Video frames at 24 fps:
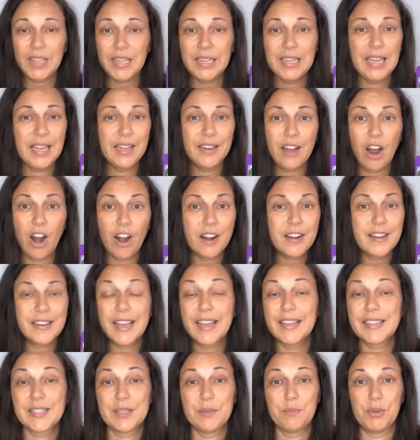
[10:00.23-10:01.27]
an art
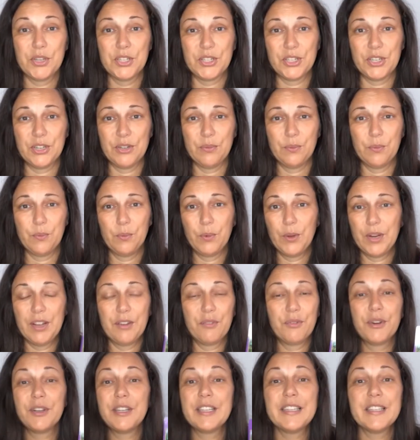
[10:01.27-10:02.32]
exhibition,
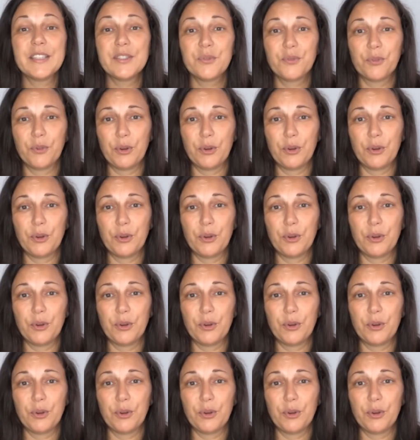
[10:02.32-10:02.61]
whatever it is for